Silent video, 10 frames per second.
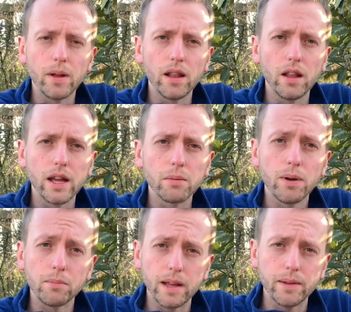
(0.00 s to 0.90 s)
like
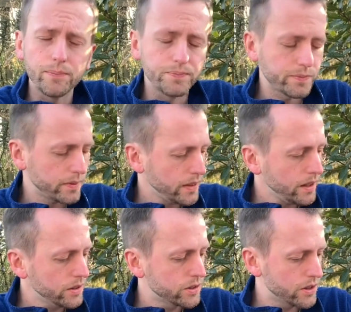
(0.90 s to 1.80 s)
Bramley.
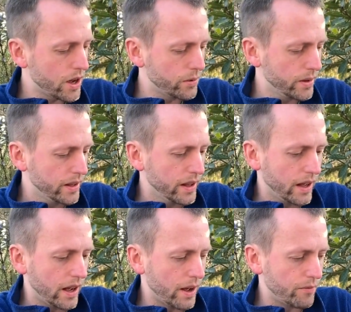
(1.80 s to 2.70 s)
So,
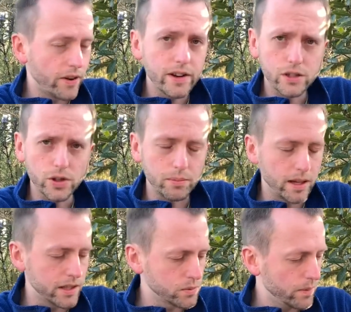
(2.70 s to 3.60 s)
very intrigued by
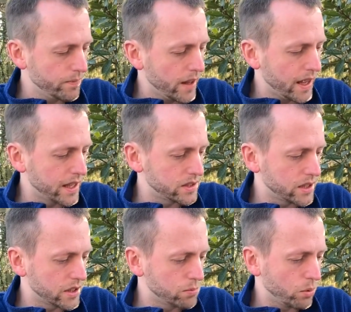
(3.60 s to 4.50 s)
this one. It's
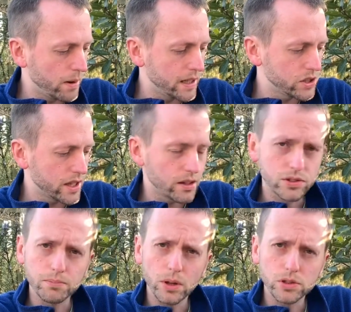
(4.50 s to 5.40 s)
a small batch,
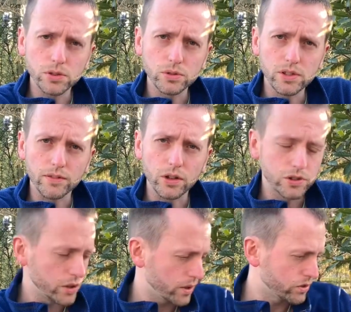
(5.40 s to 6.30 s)
1,000 bottles. I've got
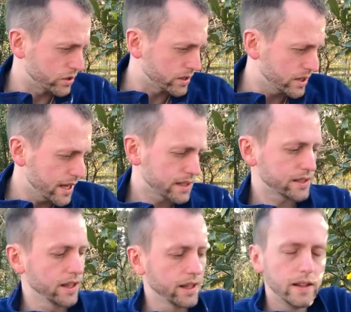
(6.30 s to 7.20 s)
206,
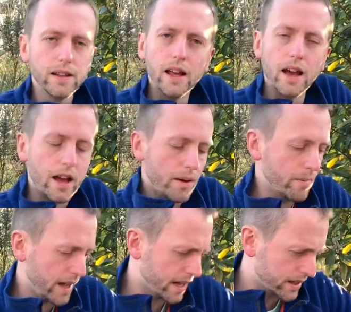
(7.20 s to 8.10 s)
and
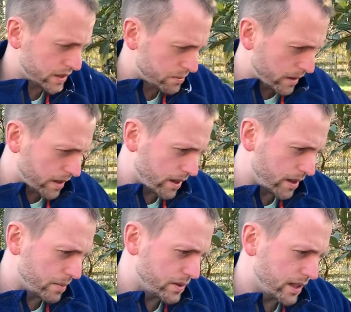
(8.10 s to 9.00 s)
it's
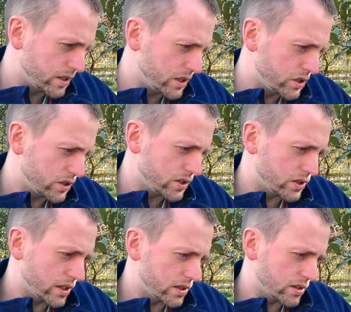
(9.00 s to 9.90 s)
the percentage is
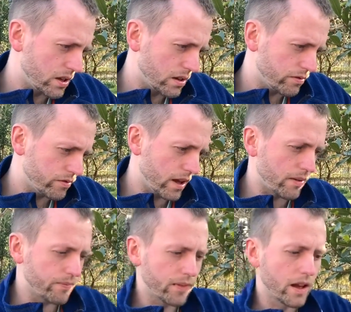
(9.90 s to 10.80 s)
6.5. Yeah,
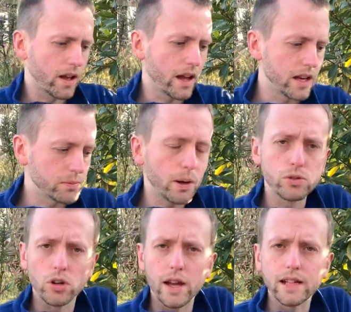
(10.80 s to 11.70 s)
and it's bone
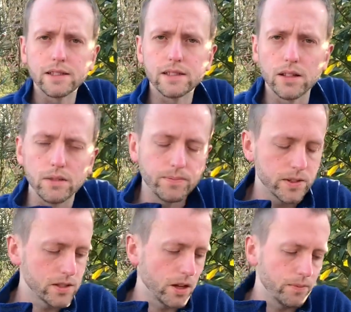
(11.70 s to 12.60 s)
dry and it's still.
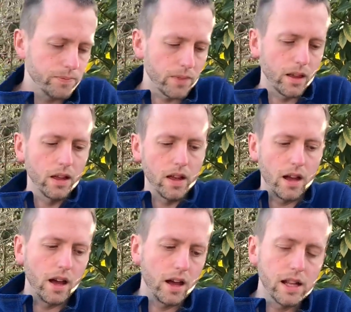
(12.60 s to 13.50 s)
So,
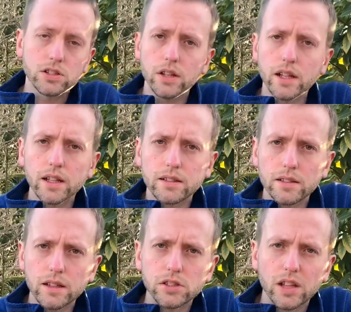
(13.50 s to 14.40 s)
let's look at
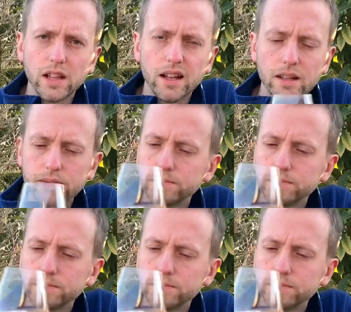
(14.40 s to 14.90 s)
the colour.